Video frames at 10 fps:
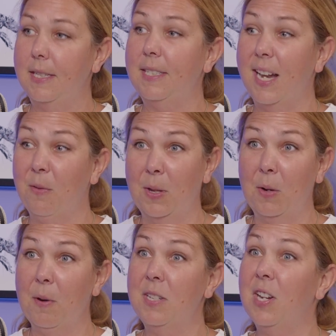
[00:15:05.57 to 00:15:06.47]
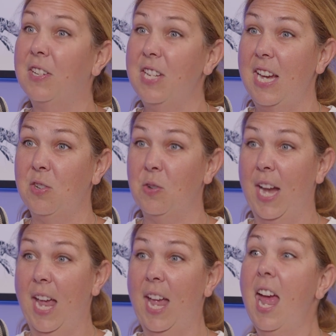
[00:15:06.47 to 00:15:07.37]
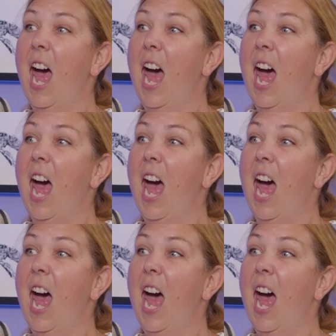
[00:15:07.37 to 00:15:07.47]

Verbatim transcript: and said, I really want to talk to Andrea.